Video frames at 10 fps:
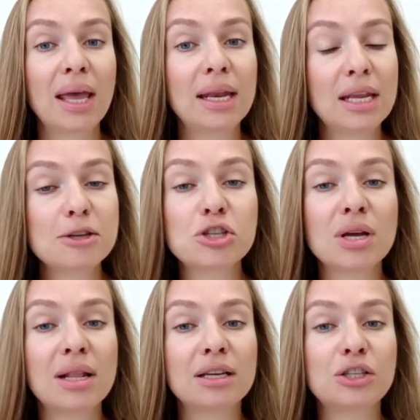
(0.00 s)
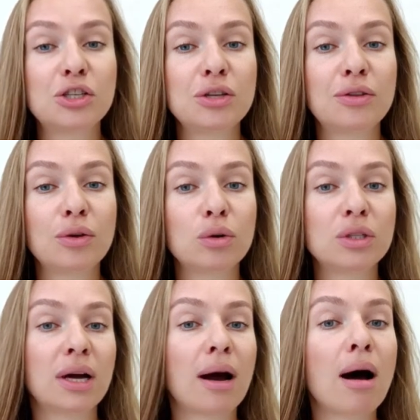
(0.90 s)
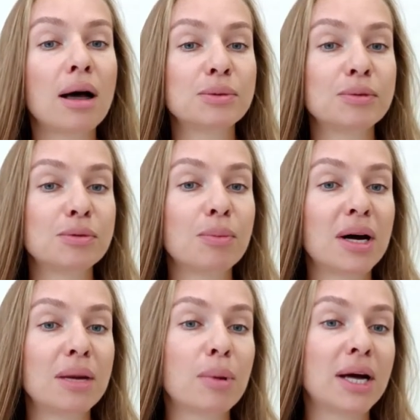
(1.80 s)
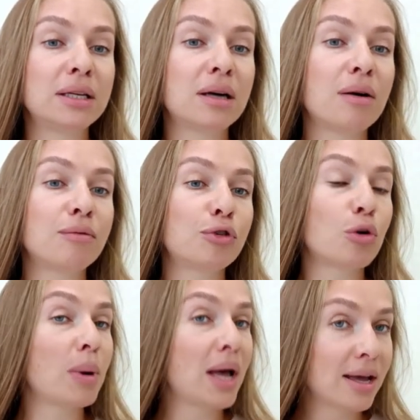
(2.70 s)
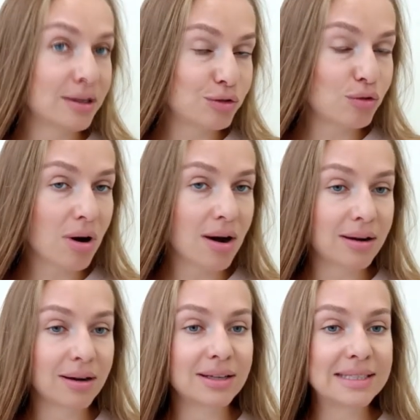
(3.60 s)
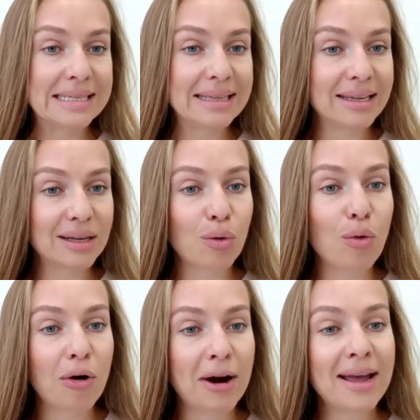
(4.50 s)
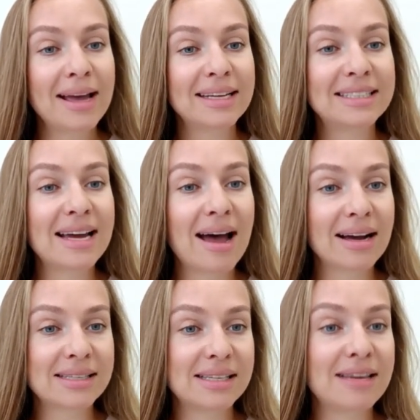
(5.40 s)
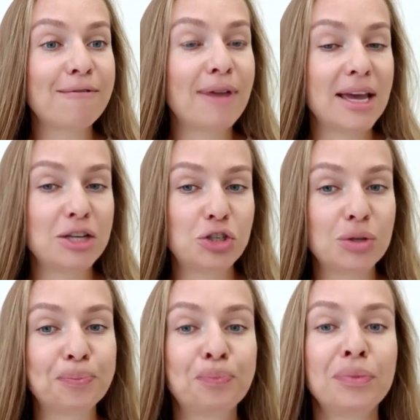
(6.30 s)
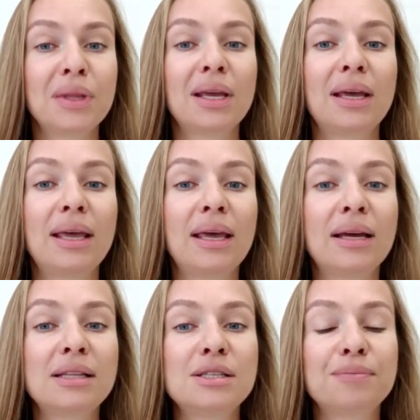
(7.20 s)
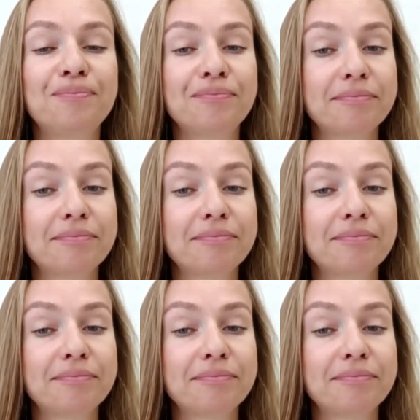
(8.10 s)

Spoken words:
Initially, she thought her husband's money might come from drug dealing or tax evasion. And